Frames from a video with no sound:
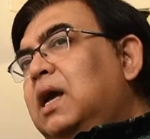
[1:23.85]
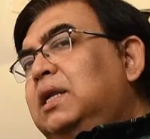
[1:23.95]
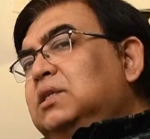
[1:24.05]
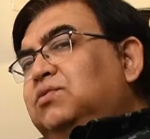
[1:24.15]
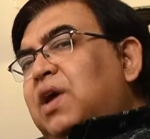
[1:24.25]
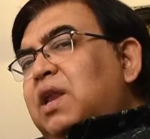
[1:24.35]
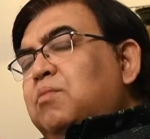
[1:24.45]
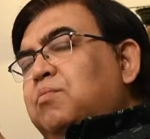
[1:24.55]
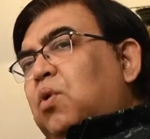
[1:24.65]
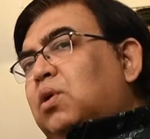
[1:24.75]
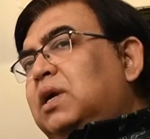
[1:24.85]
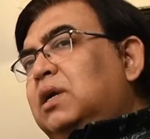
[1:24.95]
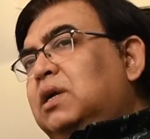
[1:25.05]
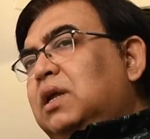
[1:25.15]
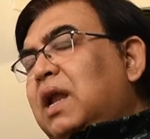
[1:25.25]
It is very
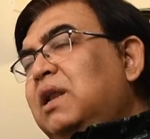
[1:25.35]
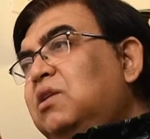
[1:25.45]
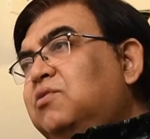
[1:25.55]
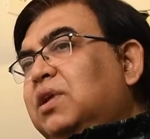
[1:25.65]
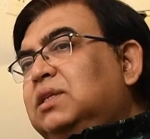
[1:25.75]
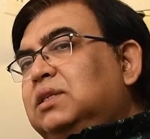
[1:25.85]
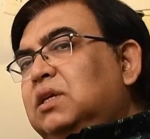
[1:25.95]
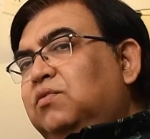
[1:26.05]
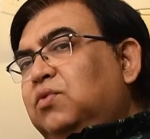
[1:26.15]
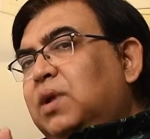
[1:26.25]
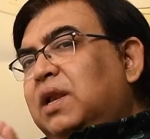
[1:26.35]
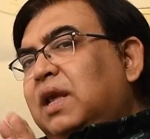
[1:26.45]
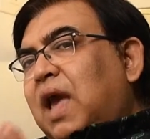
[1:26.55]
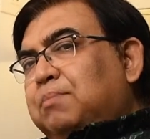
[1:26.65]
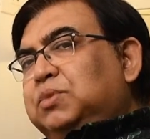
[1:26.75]
important and interesting if you can
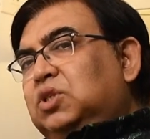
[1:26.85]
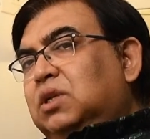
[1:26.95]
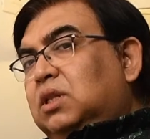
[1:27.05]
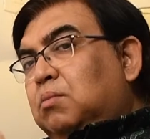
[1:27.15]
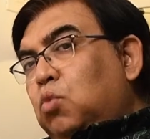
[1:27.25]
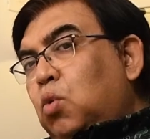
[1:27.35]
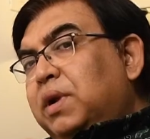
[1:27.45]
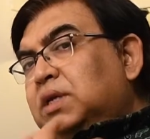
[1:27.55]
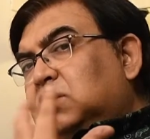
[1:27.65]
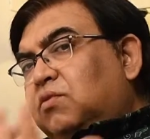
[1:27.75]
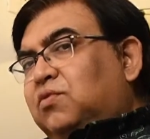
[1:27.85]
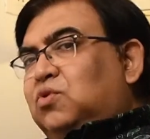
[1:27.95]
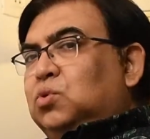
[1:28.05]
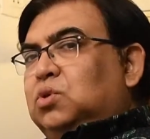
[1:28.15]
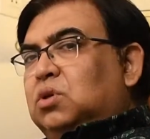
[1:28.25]
capture the moments of
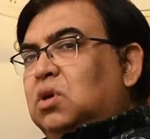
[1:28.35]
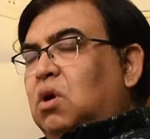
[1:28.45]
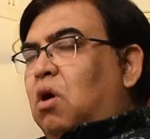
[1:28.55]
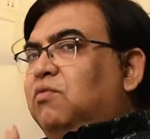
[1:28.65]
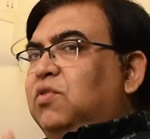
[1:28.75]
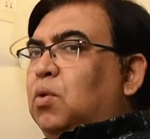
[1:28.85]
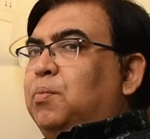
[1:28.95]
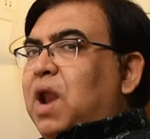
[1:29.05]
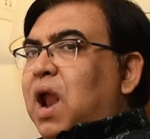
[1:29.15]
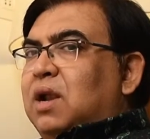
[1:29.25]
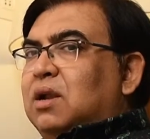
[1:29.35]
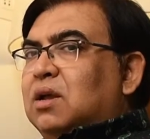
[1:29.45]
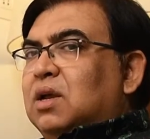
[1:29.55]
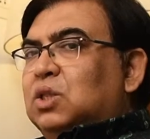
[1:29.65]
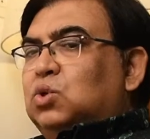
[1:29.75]
truth of your brand
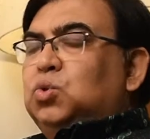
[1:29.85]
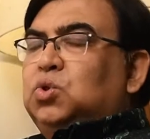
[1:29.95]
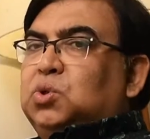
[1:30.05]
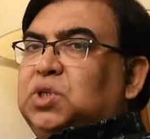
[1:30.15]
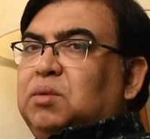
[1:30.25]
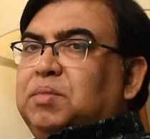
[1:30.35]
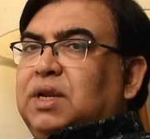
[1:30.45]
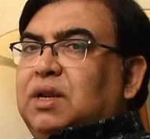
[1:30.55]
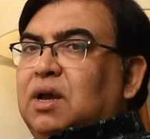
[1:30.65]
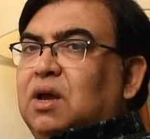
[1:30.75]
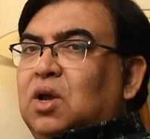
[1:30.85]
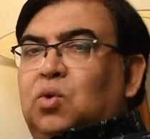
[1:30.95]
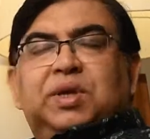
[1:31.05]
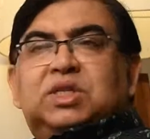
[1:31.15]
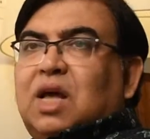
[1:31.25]
through social media
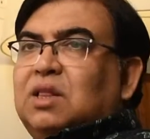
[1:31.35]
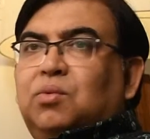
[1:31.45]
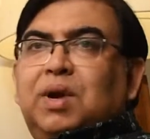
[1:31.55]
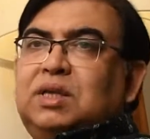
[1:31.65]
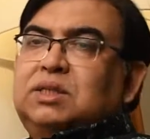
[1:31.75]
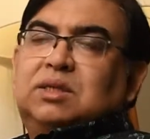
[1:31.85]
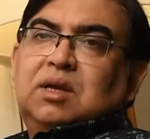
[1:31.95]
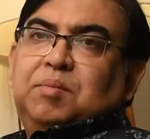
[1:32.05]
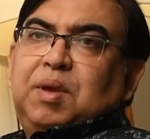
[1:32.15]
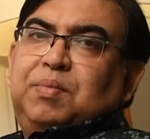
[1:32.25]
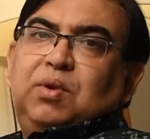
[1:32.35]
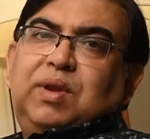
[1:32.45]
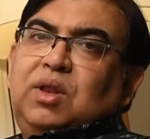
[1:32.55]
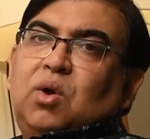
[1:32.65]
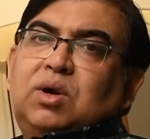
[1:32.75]
which otherwise people
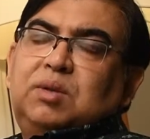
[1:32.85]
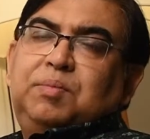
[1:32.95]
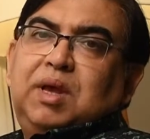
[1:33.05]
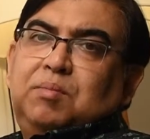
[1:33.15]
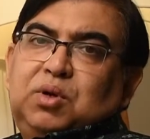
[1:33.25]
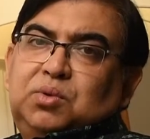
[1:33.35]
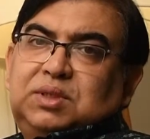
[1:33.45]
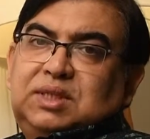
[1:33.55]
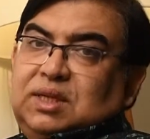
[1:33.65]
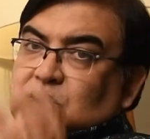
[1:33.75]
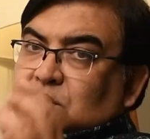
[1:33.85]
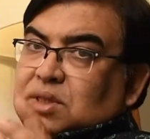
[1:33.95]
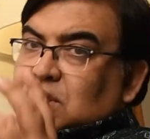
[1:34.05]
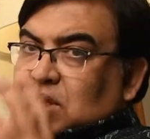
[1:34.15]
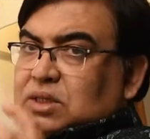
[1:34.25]
will not be able to see. So,
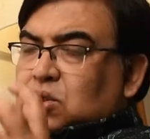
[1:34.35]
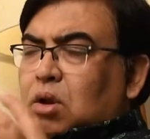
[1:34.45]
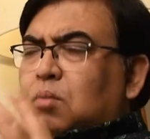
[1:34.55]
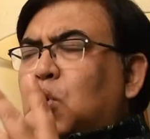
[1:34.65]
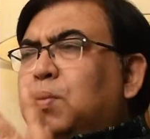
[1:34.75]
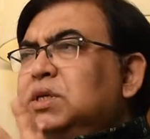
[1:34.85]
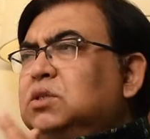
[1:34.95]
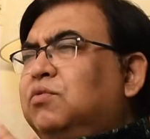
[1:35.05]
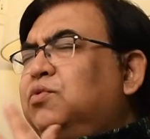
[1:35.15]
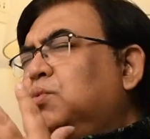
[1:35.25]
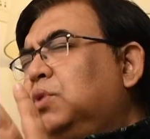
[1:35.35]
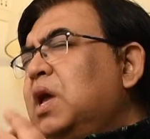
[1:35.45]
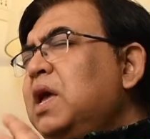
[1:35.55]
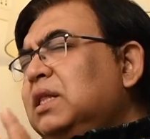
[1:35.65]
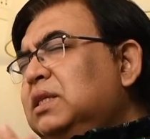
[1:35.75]
it is called moments of truth.
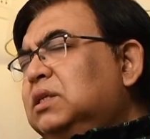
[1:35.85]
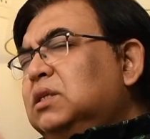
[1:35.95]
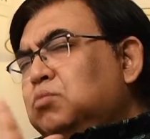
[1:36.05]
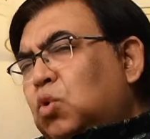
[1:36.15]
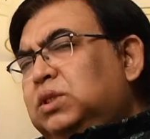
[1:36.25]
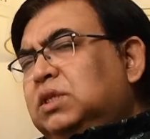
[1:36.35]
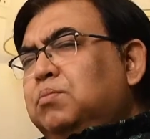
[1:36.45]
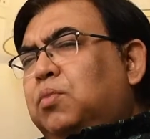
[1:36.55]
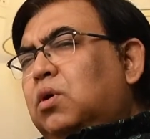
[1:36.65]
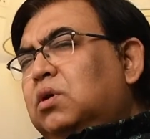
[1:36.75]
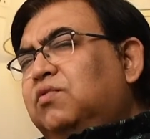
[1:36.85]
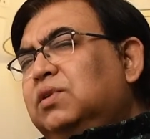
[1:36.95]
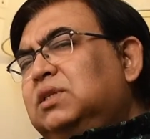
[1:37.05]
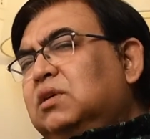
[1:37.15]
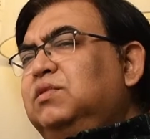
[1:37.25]
This is most important
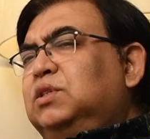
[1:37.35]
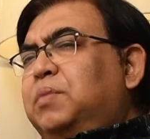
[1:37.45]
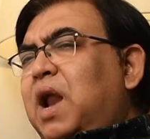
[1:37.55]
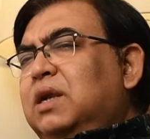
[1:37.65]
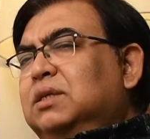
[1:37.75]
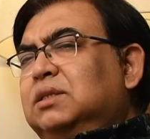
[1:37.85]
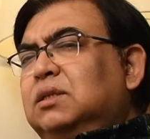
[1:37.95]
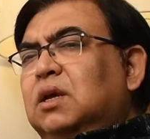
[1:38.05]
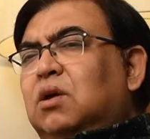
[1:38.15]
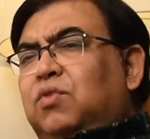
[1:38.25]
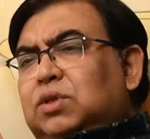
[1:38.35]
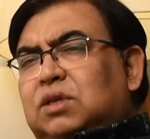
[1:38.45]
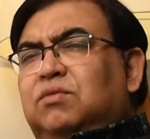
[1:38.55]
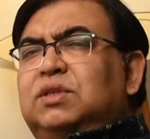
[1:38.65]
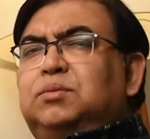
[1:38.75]
for service brands. For
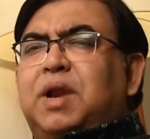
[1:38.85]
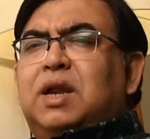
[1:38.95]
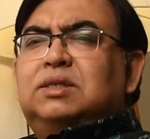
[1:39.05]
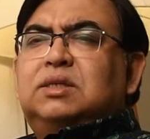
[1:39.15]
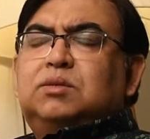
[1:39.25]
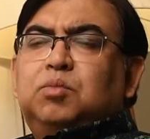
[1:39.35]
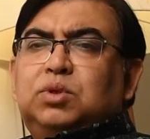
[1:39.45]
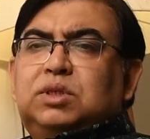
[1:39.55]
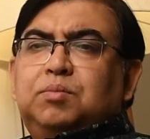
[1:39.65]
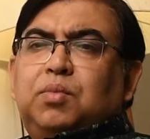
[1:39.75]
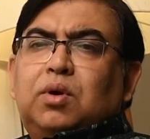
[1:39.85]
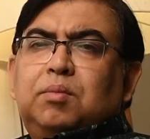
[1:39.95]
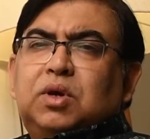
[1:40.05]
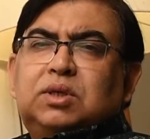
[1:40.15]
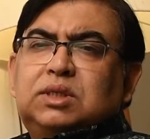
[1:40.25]
service brands it is most
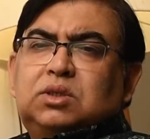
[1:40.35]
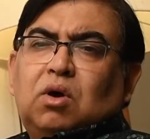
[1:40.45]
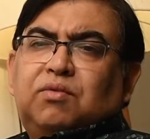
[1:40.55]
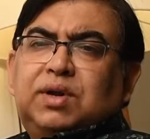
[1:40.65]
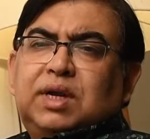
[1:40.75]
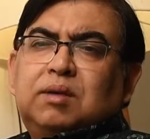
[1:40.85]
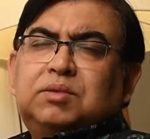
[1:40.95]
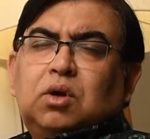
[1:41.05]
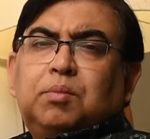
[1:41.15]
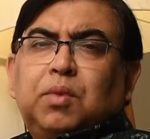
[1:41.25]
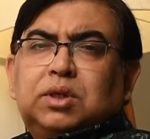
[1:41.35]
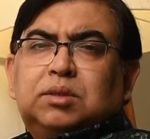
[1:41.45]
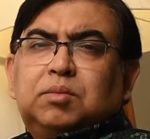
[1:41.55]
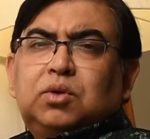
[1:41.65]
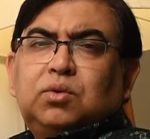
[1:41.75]
important because it is oftentimes not
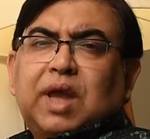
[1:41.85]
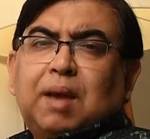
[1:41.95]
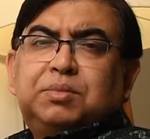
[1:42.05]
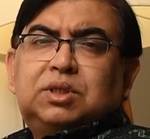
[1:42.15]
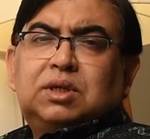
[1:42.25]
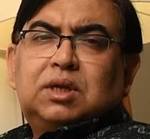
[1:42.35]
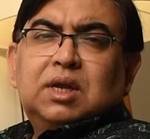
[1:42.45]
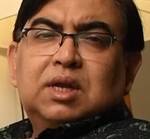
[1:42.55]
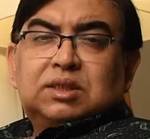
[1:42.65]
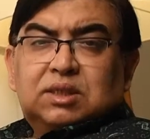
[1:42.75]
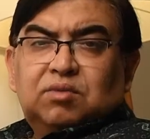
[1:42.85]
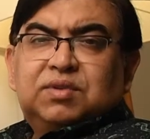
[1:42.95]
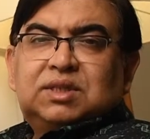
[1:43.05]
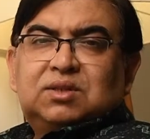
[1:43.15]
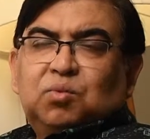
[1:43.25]
possible to capture
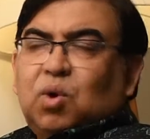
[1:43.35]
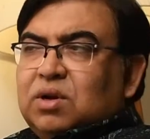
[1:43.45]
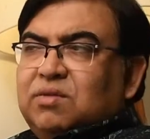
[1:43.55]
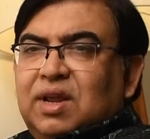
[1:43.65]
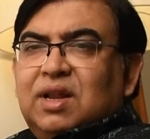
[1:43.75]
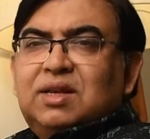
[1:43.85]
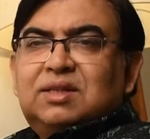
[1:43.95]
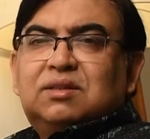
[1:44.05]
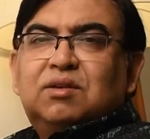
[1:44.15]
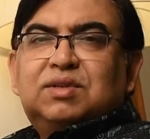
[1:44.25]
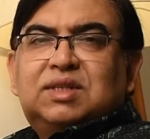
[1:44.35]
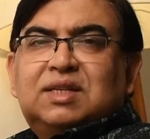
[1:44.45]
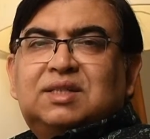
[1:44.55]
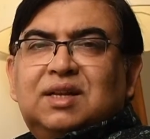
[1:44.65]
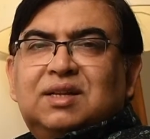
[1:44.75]
service, what really is service
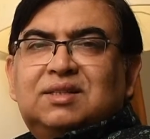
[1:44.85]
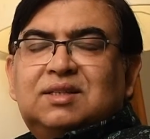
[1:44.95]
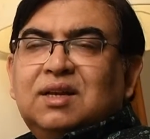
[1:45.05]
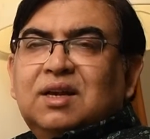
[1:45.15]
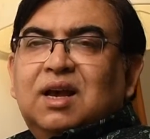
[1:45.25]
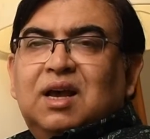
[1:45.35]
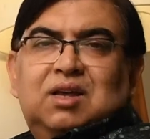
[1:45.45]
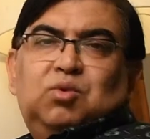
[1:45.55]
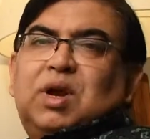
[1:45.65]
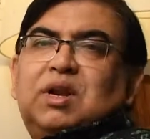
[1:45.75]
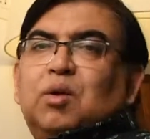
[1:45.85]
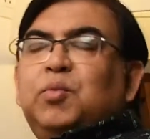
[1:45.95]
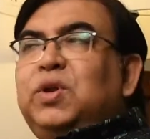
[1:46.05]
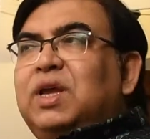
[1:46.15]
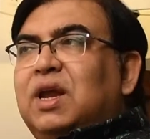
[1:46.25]
excellence. Uh, you can
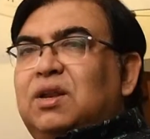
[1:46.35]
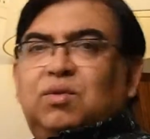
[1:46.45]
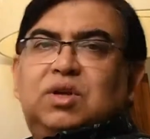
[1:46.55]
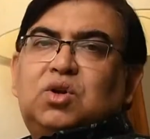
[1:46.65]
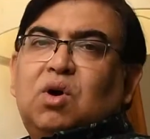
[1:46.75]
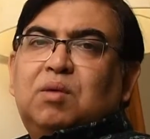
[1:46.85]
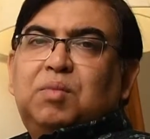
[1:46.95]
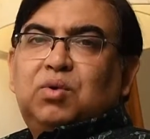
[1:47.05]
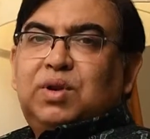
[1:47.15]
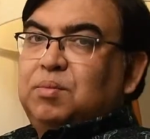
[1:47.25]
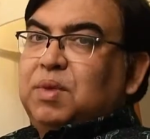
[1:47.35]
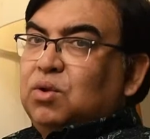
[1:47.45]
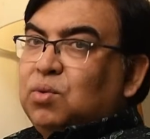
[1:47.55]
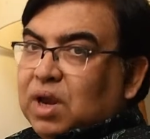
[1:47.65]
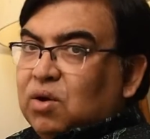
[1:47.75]
communicate, you can talk about it but
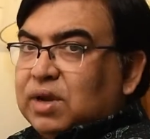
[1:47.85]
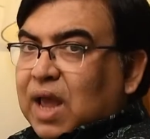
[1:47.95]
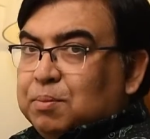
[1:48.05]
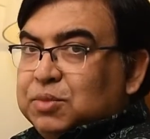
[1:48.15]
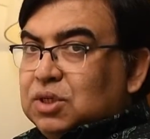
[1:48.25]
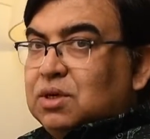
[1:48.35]
you cannot capture.